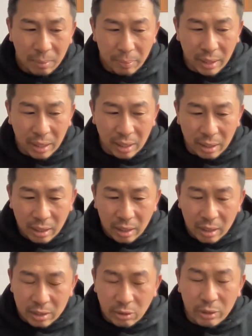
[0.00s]
But
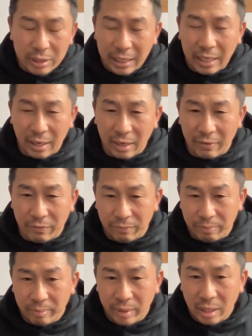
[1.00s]
so instead of
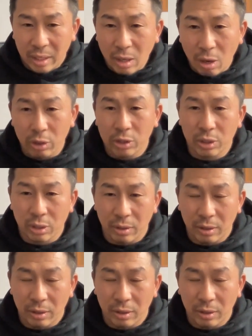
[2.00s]
going,